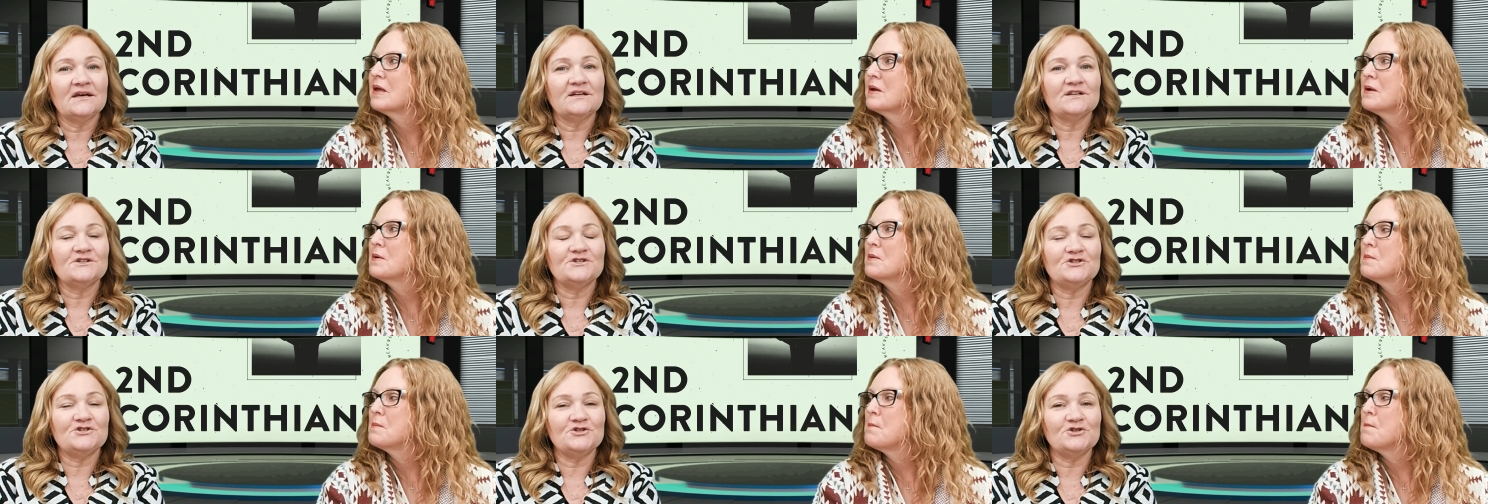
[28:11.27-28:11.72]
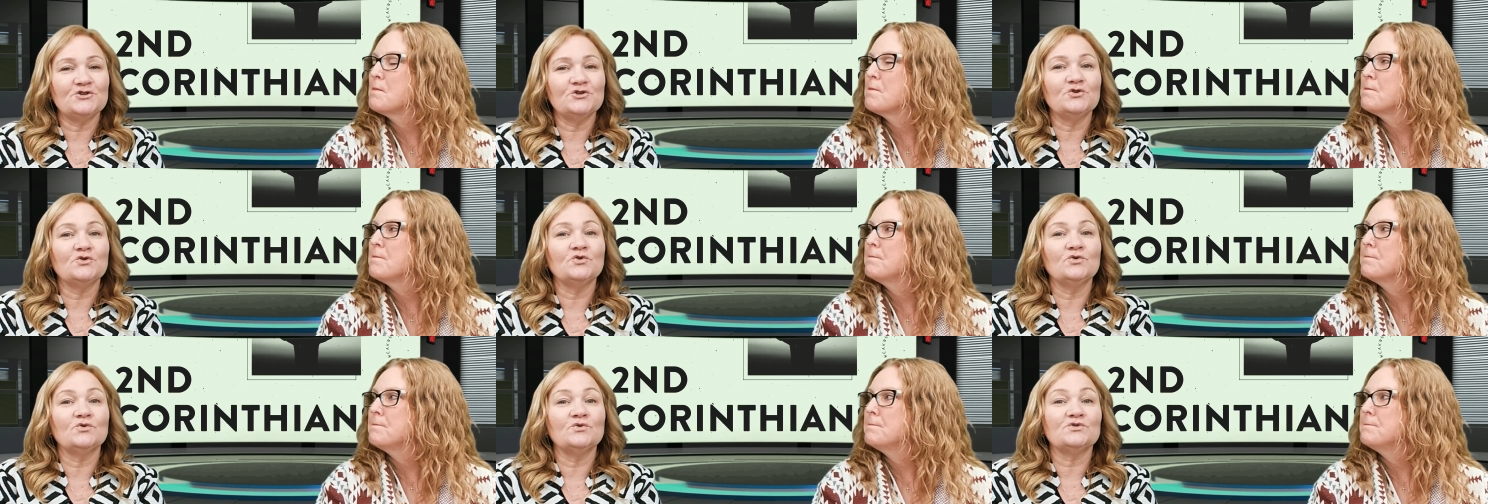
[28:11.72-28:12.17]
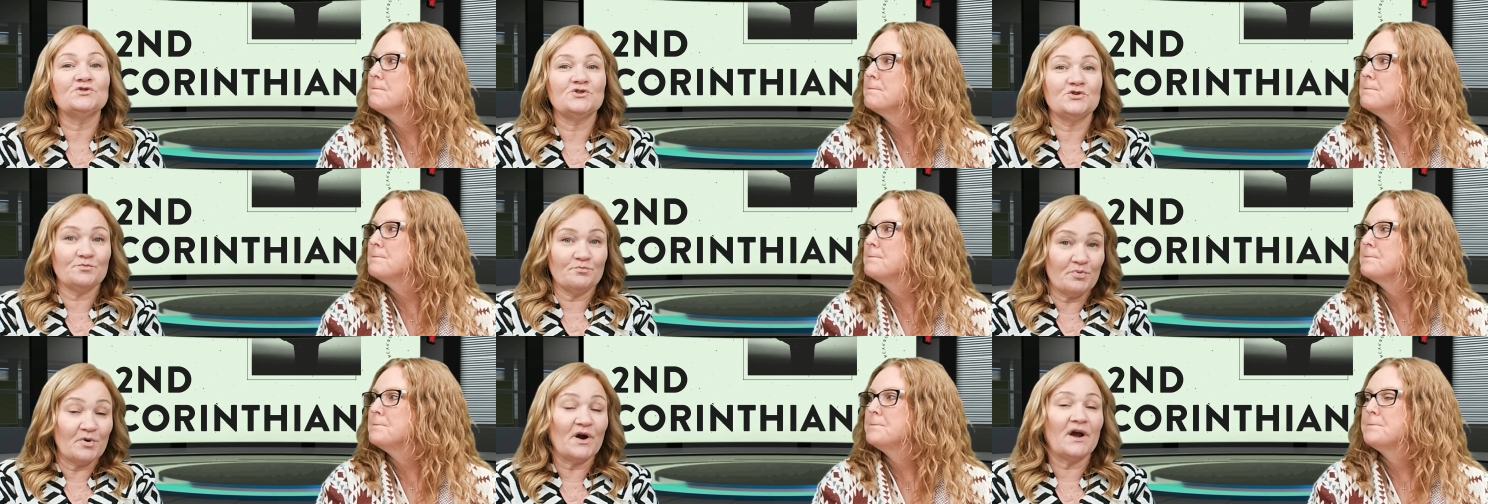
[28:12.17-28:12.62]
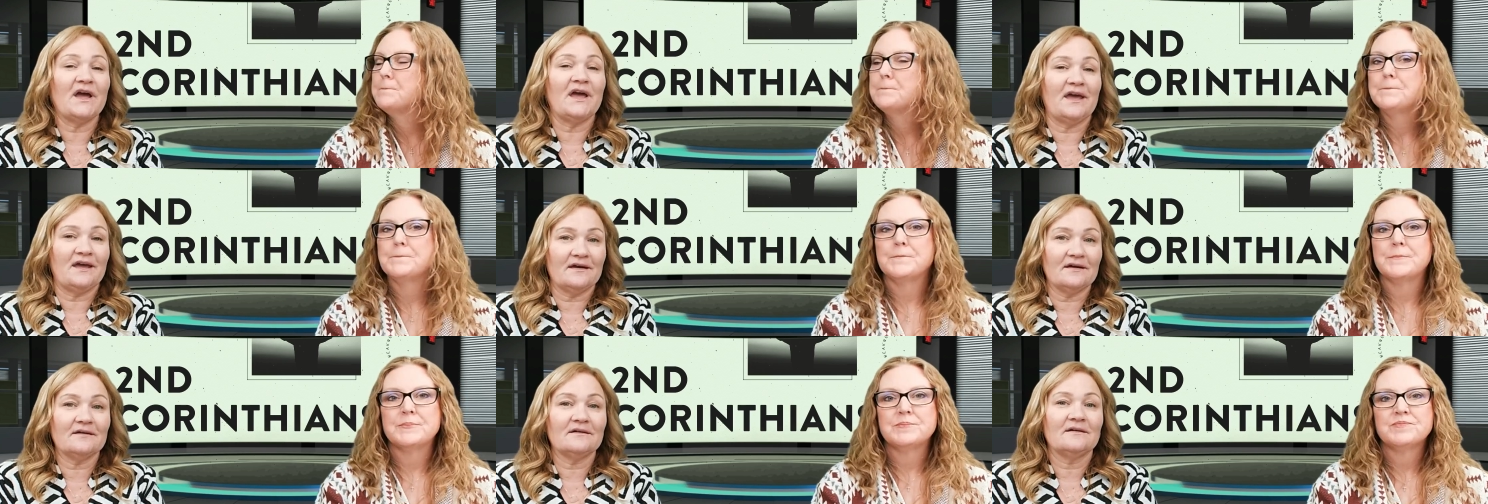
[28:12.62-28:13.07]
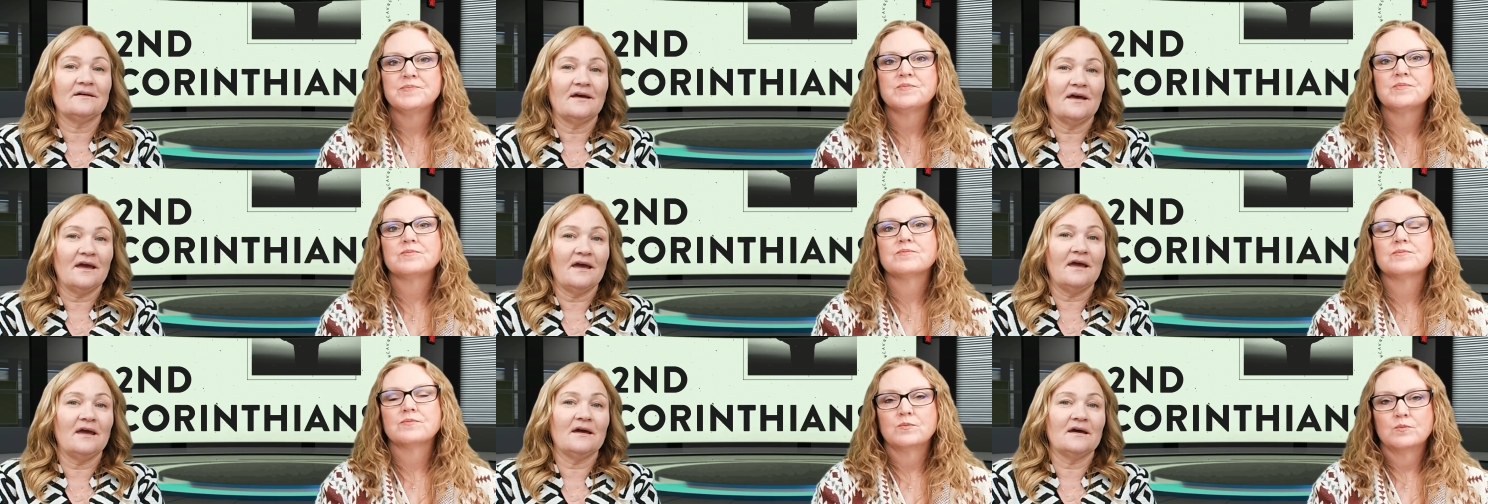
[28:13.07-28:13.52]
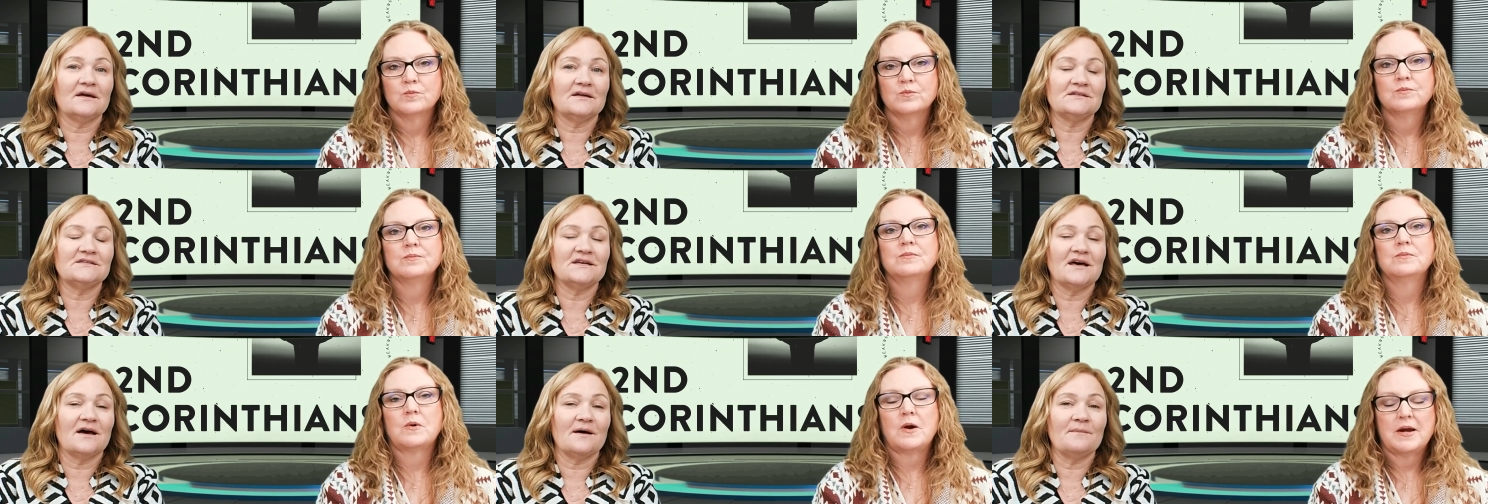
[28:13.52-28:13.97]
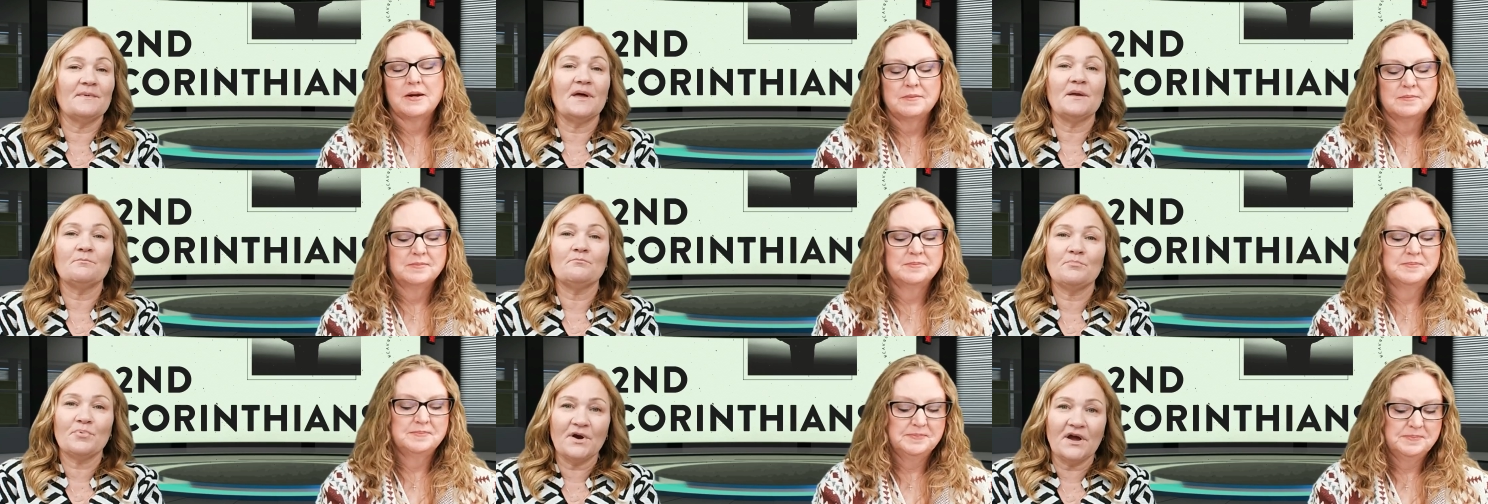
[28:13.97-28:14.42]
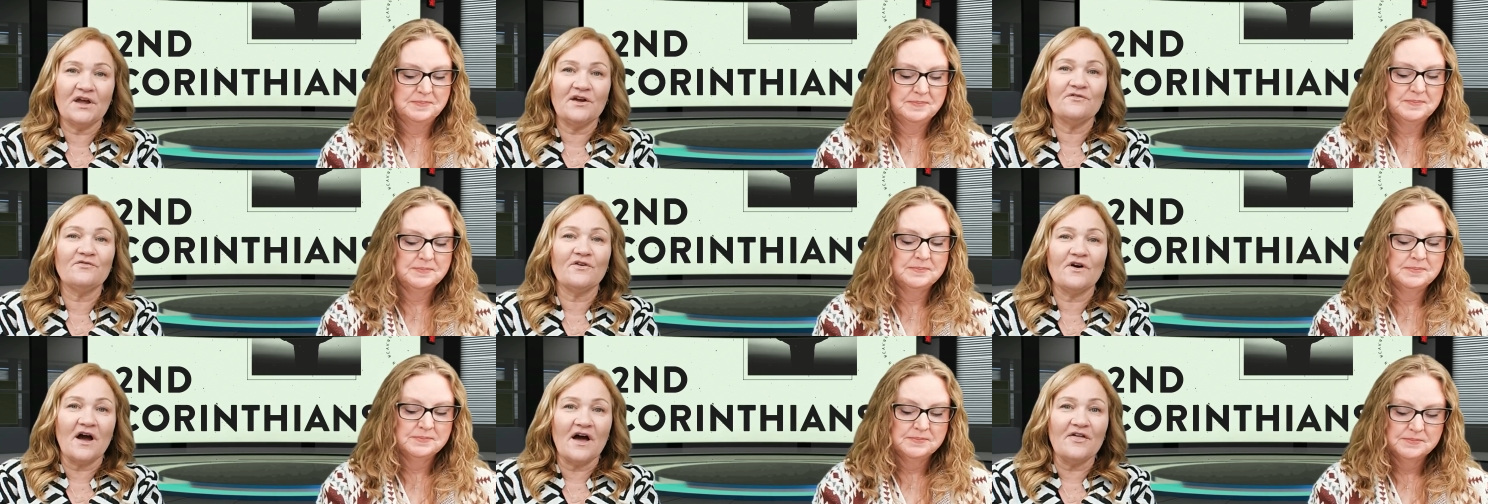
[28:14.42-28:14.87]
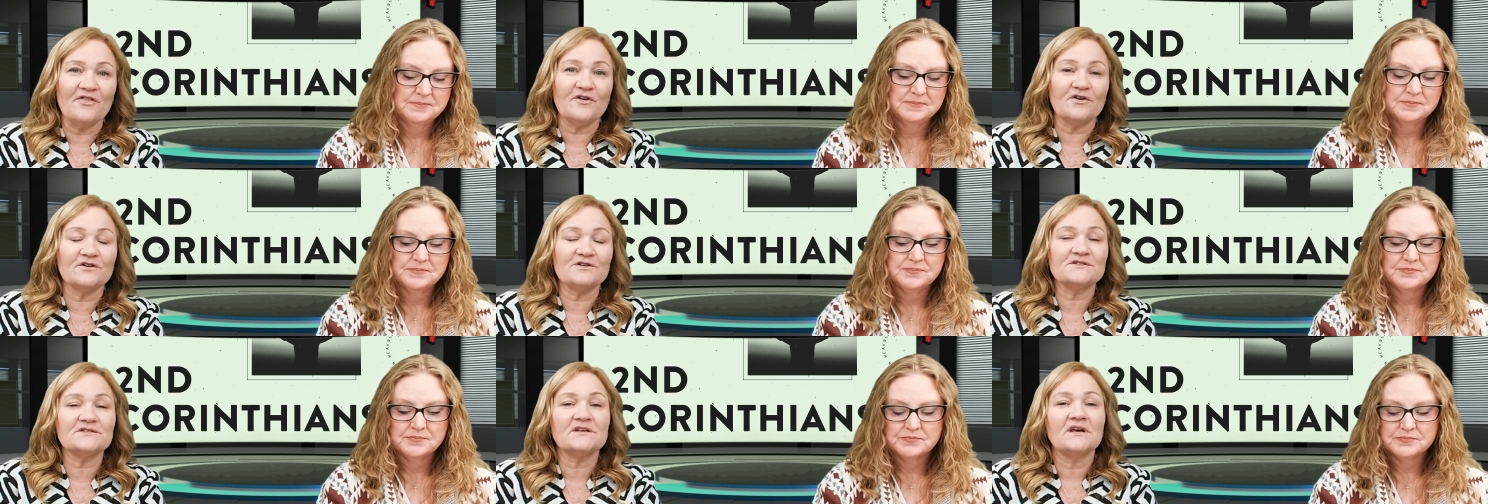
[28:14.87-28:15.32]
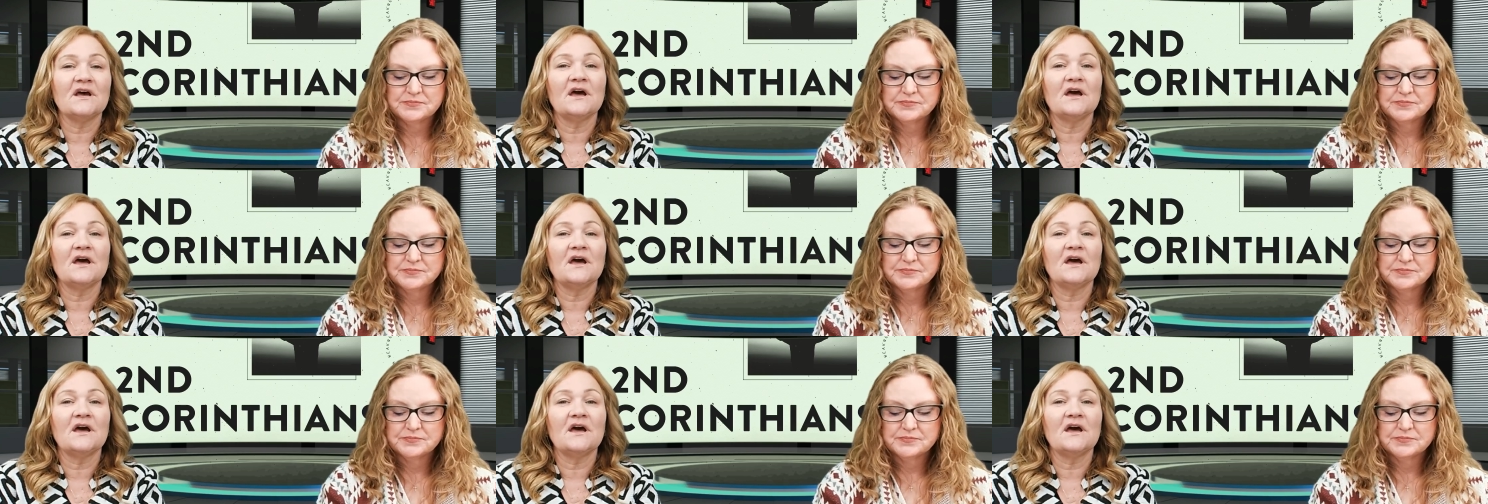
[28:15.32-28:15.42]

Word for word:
Speaker 1: to to praying and um, right. and praying for mm-hmm. others,